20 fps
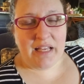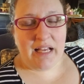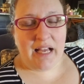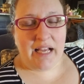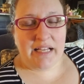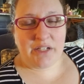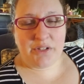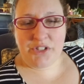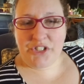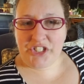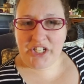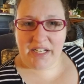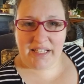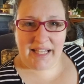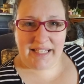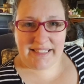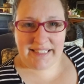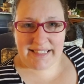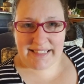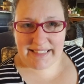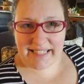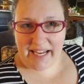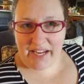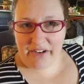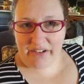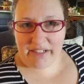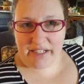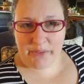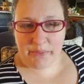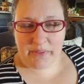I don't share that to
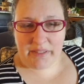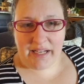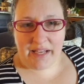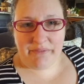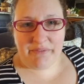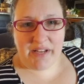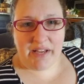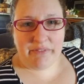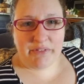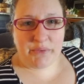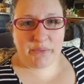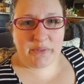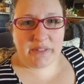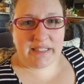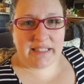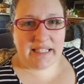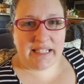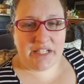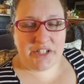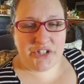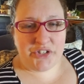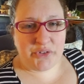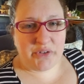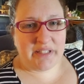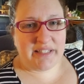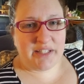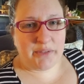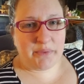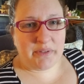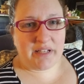scare anyone. I've never really
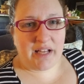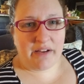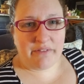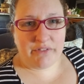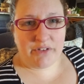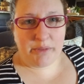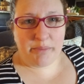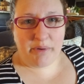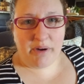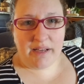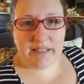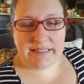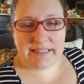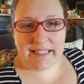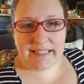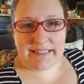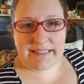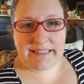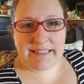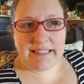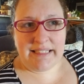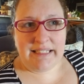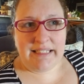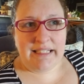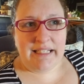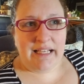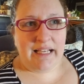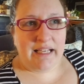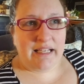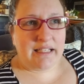enjoyed the recovery process.
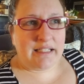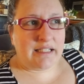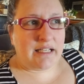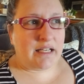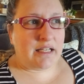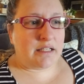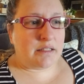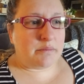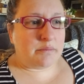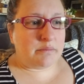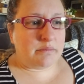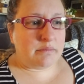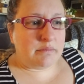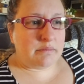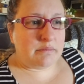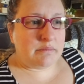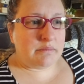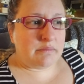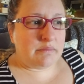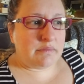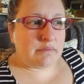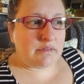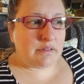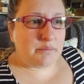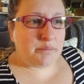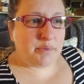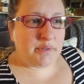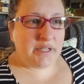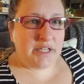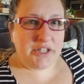And I'm
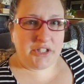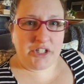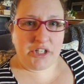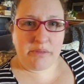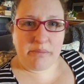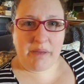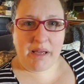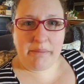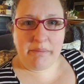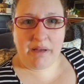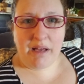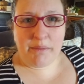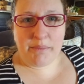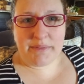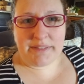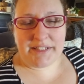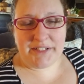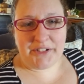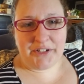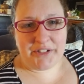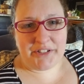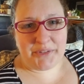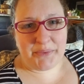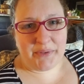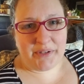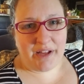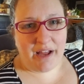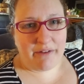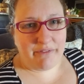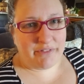pretty sure my mom was a nurse in
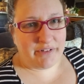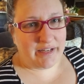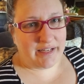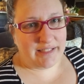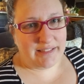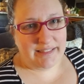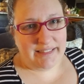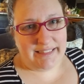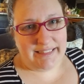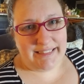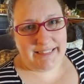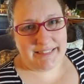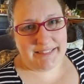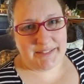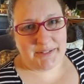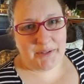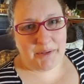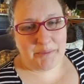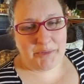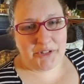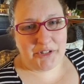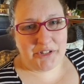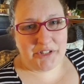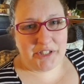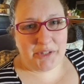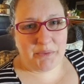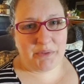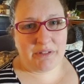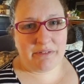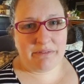recovery, so I'm sure
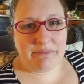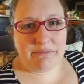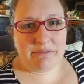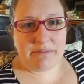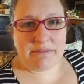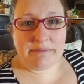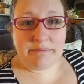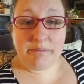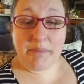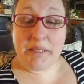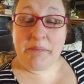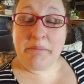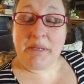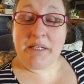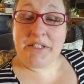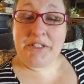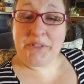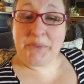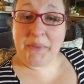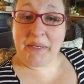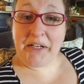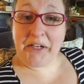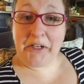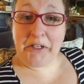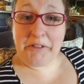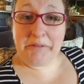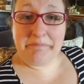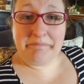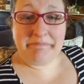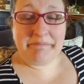she would have been much
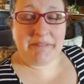sweeter.